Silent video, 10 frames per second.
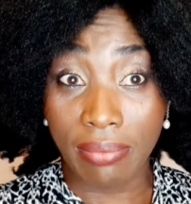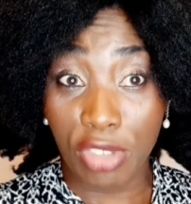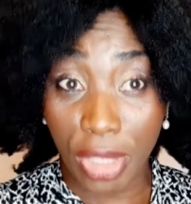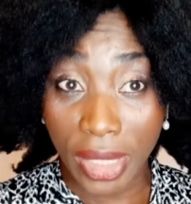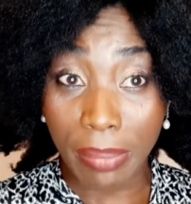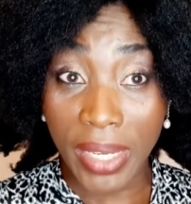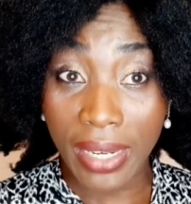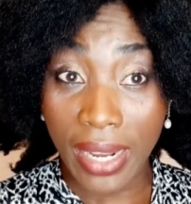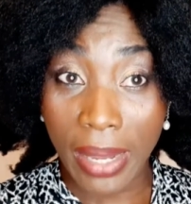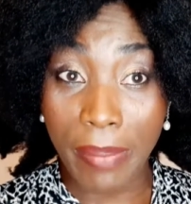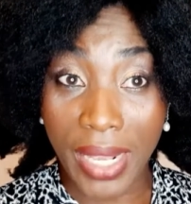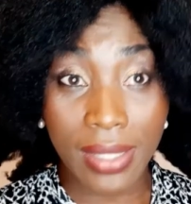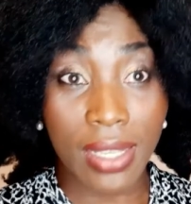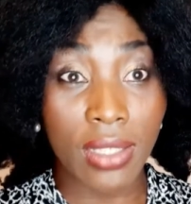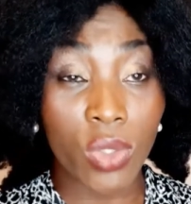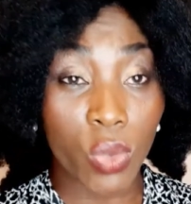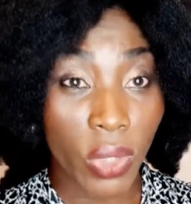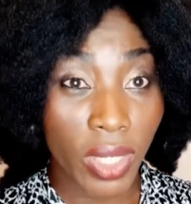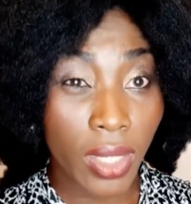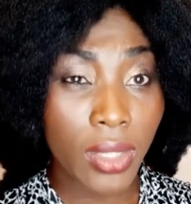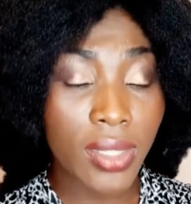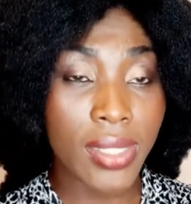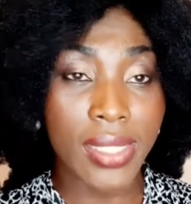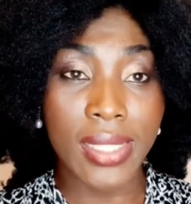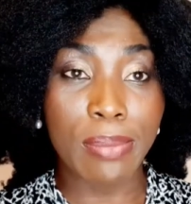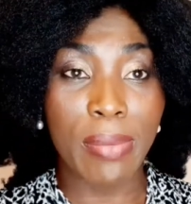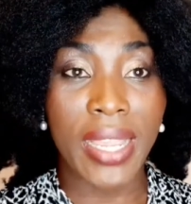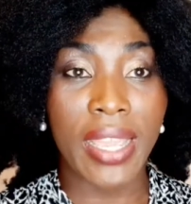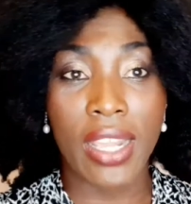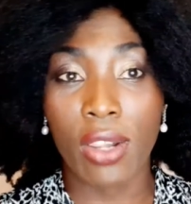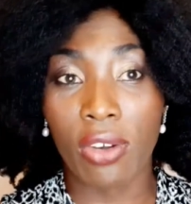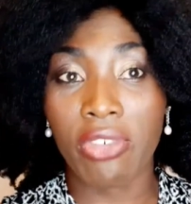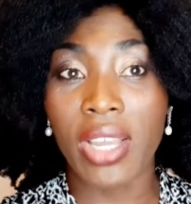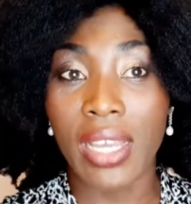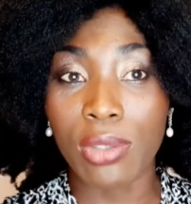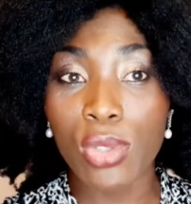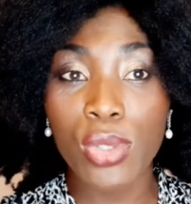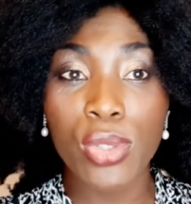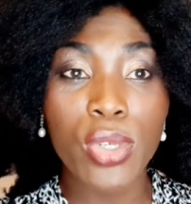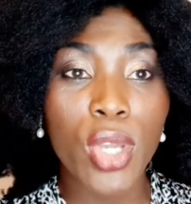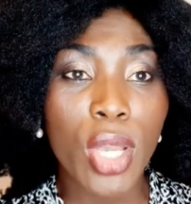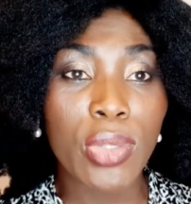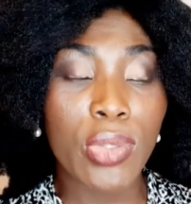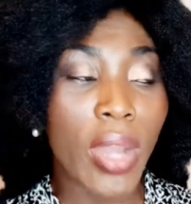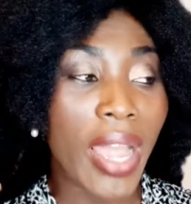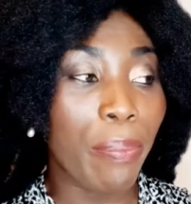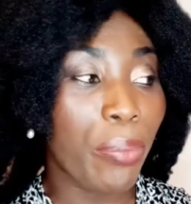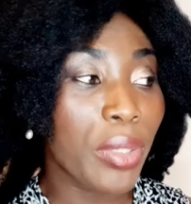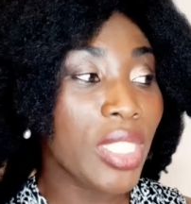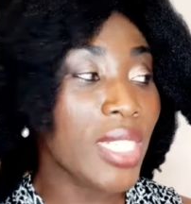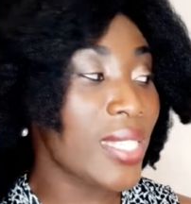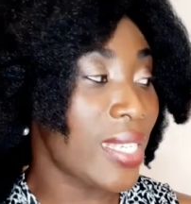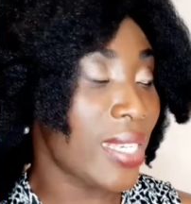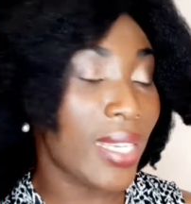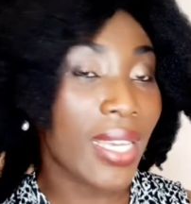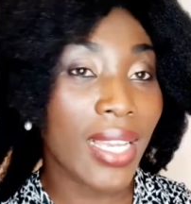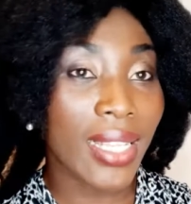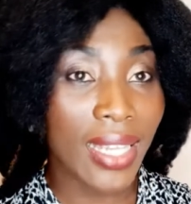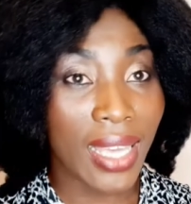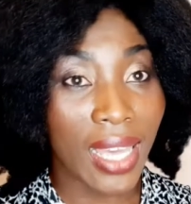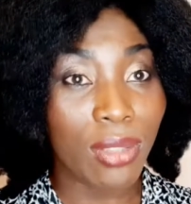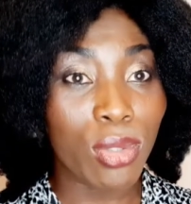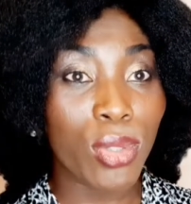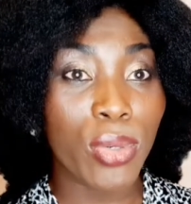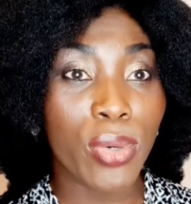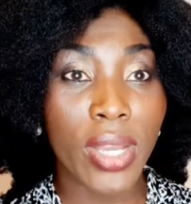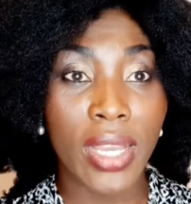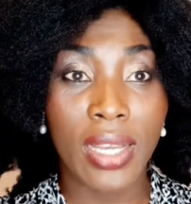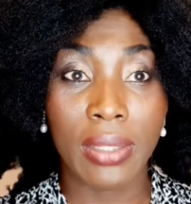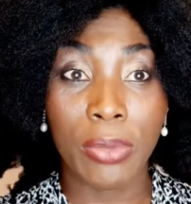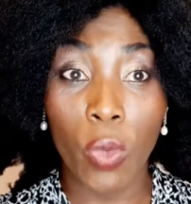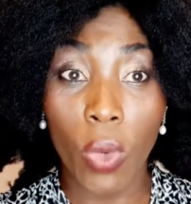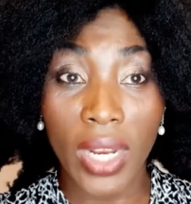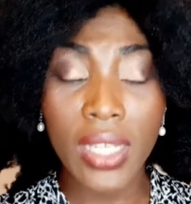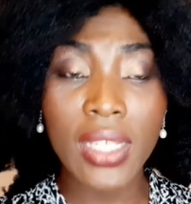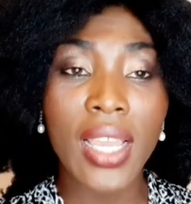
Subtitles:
treatment hair mask as well, since my hair love Cantu. So I purchased the Cantu one.